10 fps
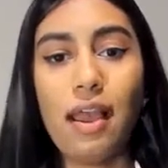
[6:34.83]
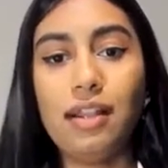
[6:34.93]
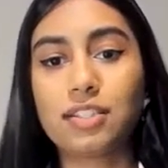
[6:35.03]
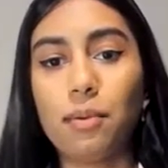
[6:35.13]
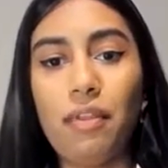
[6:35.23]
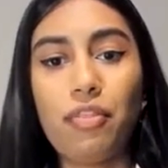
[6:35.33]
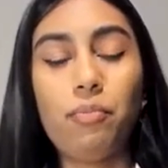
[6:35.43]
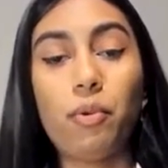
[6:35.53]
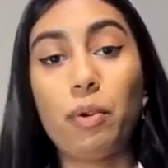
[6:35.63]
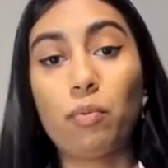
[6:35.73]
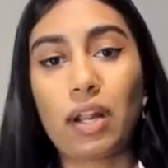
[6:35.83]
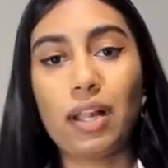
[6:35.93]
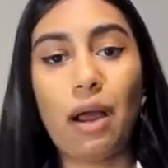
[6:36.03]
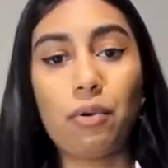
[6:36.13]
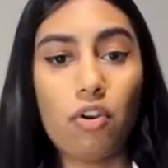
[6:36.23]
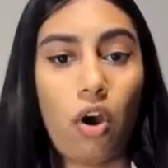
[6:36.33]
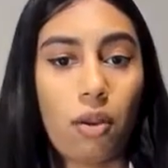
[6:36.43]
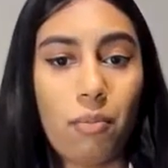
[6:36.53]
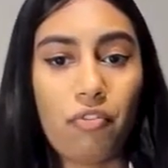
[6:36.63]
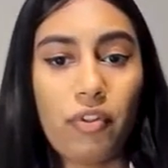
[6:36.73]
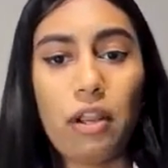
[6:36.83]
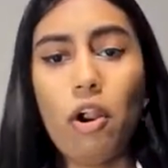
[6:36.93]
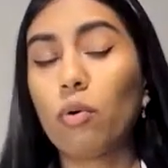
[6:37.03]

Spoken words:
and submit them to be read aloud anonymously,